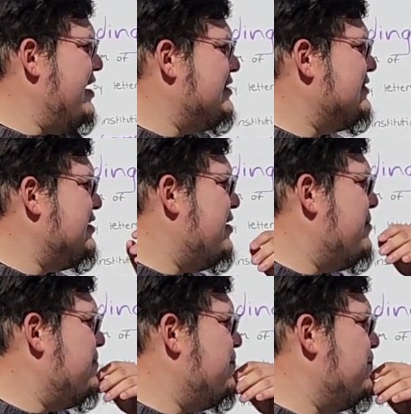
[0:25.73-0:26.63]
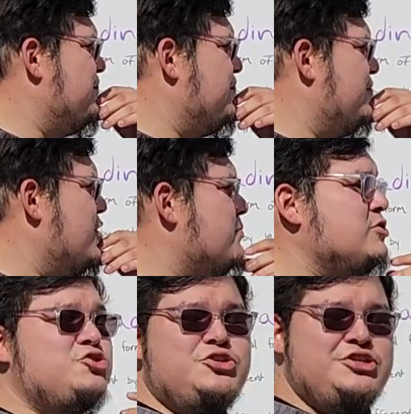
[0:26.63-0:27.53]
It's the
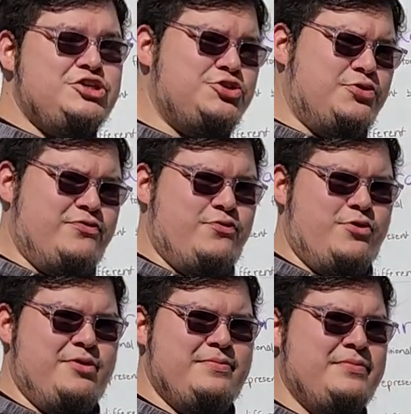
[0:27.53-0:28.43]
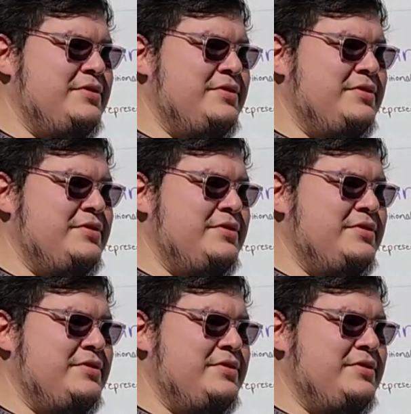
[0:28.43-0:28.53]
most traditional form